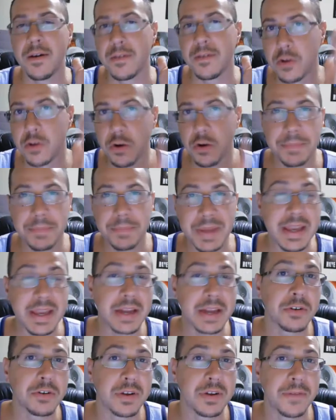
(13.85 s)
you're a
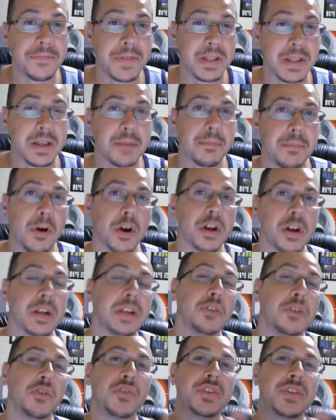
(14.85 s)
beginner in affiliate
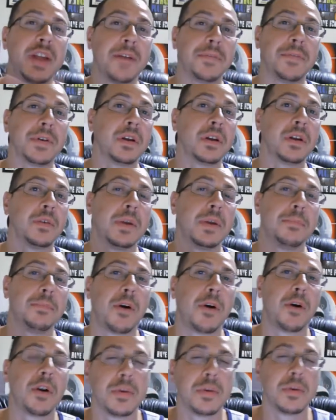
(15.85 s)
marketing, you're definitely going to want
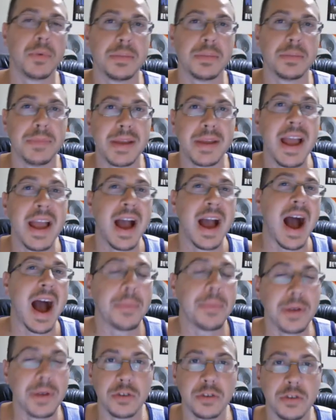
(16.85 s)
to partner with me.
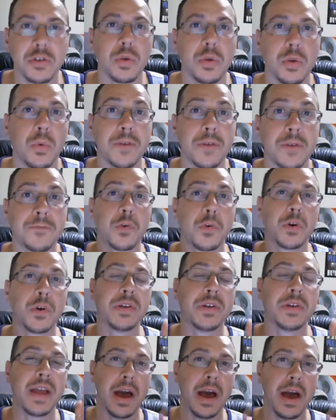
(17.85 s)
I'm going to do the work for
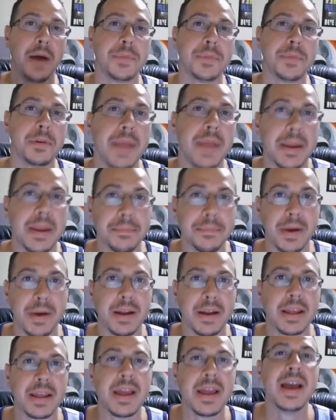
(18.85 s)
you to help you make
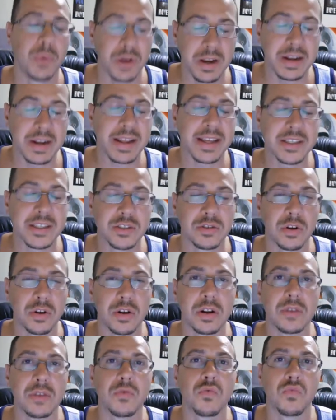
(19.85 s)
money. We're going to get
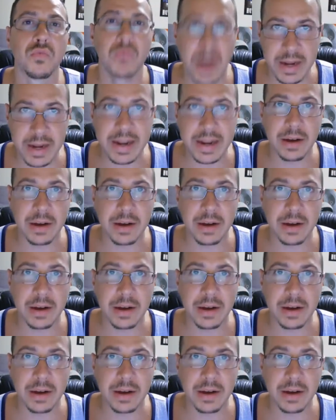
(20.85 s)
started right